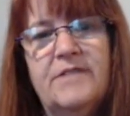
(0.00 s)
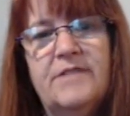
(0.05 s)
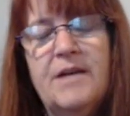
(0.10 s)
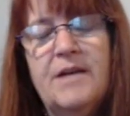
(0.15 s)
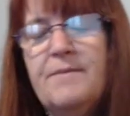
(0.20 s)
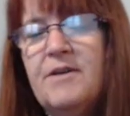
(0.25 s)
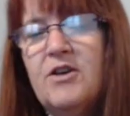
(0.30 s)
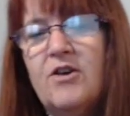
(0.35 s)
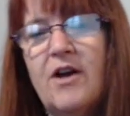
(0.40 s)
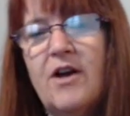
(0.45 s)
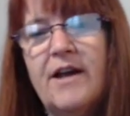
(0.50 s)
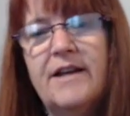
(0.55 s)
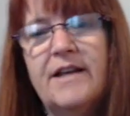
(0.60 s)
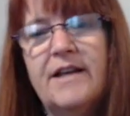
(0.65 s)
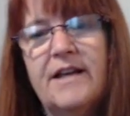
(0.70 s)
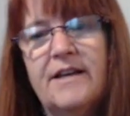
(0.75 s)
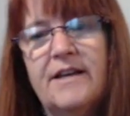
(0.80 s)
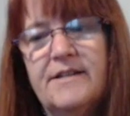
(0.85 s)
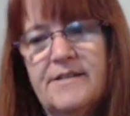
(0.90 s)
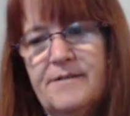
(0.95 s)
Give me your
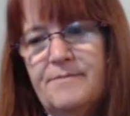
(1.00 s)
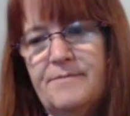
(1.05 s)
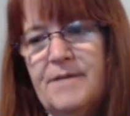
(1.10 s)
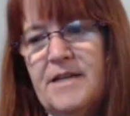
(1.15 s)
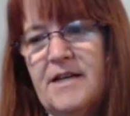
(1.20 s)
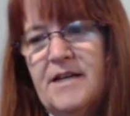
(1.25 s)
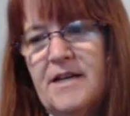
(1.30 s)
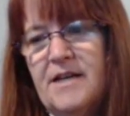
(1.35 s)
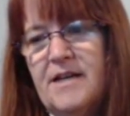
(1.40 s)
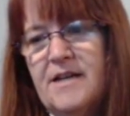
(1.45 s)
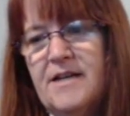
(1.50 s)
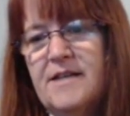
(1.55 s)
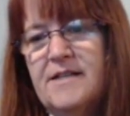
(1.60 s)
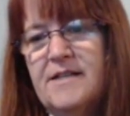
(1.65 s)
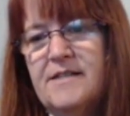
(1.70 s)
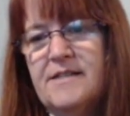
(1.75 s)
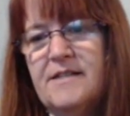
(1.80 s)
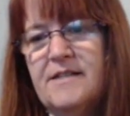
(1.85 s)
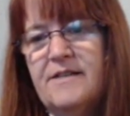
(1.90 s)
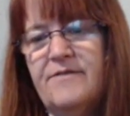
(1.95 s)
ideas,
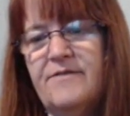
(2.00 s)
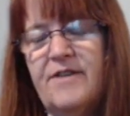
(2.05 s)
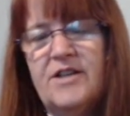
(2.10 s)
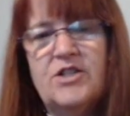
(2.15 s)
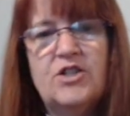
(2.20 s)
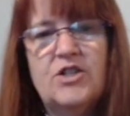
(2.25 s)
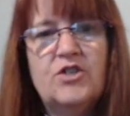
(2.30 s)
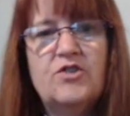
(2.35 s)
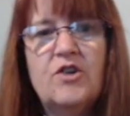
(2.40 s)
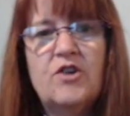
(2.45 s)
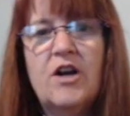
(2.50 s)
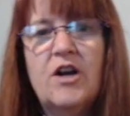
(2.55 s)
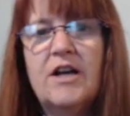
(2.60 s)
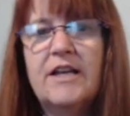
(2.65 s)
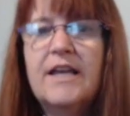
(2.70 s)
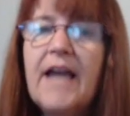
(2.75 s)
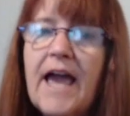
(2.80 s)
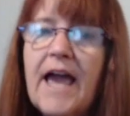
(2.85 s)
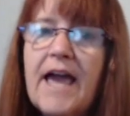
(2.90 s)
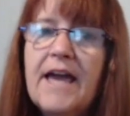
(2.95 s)
because if I should draw
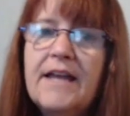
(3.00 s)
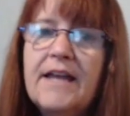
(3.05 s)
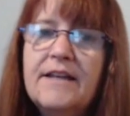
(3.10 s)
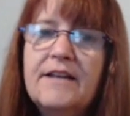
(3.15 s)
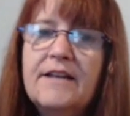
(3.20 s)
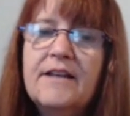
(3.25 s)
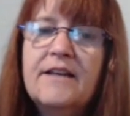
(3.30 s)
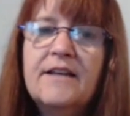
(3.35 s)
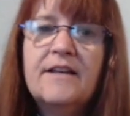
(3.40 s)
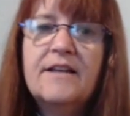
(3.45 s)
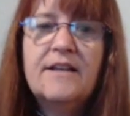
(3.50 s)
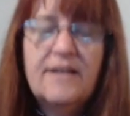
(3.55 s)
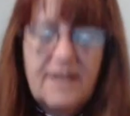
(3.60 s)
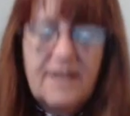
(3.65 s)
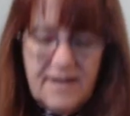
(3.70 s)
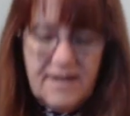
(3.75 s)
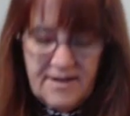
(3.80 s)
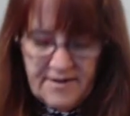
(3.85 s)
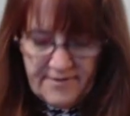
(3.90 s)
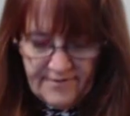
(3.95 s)
again,
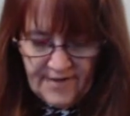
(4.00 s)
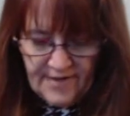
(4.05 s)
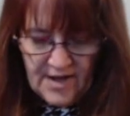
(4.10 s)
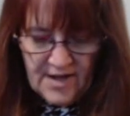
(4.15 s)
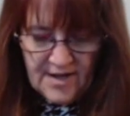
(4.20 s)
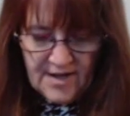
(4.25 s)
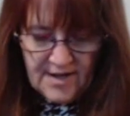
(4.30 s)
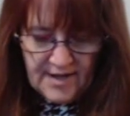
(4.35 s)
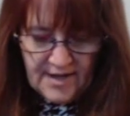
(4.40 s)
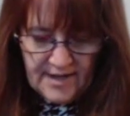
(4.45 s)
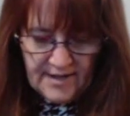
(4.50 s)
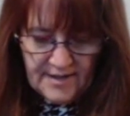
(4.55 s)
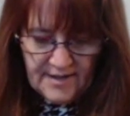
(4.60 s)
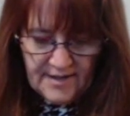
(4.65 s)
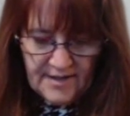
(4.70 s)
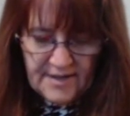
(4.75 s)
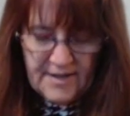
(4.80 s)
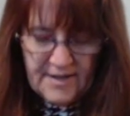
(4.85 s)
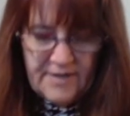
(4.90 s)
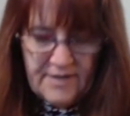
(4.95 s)

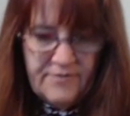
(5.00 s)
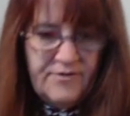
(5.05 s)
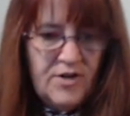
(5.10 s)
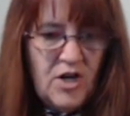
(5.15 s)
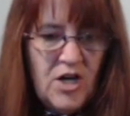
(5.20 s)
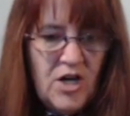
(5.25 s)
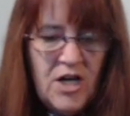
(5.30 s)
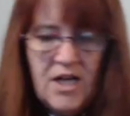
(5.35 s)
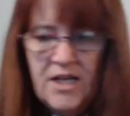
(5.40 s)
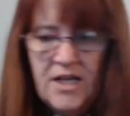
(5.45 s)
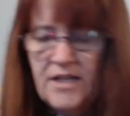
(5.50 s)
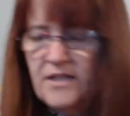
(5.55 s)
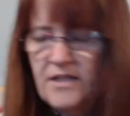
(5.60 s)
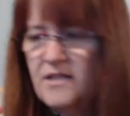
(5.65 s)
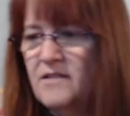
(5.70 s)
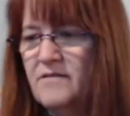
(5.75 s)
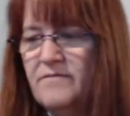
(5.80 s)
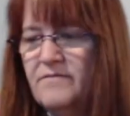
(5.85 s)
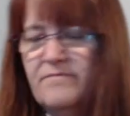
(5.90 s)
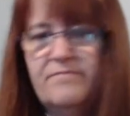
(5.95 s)
fine. If not,
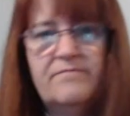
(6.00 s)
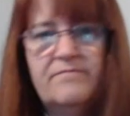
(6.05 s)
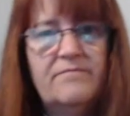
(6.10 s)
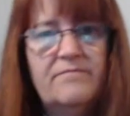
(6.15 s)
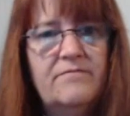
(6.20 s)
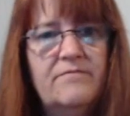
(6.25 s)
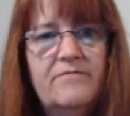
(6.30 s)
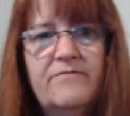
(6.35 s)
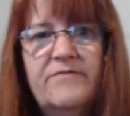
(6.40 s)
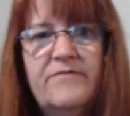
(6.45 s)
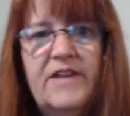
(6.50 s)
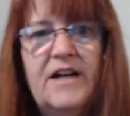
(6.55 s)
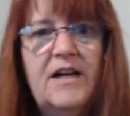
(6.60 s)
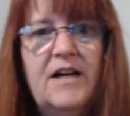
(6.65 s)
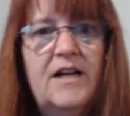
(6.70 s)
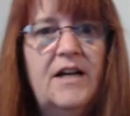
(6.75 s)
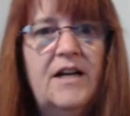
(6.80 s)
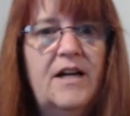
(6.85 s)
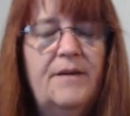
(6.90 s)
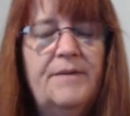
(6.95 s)

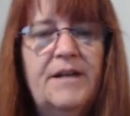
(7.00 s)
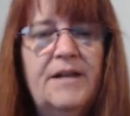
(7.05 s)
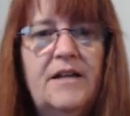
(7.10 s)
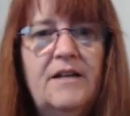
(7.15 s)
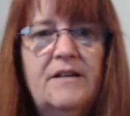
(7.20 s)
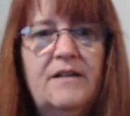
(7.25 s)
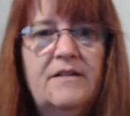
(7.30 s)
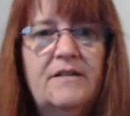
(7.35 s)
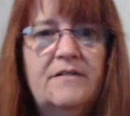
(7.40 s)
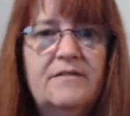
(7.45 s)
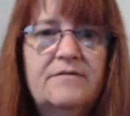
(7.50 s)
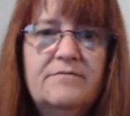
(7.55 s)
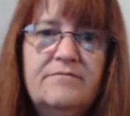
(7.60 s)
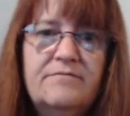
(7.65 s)
fine. I mean,